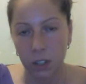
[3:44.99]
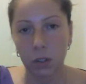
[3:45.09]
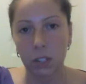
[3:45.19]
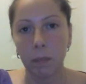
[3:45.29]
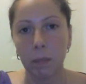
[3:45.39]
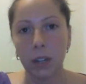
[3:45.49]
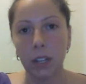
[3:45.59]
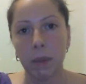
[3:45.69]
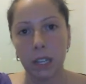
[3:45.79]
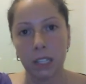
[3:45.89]
So somebody
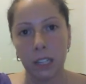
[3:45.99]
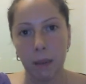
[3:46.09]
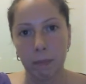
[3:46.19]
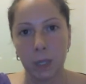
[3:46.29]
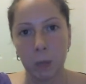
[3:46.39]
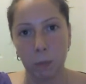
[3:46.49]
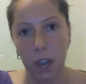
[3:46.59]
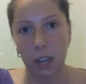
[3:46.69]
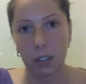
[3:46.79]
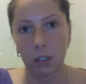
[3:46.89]
in my same
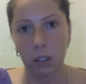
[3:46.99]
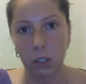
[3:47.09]
space.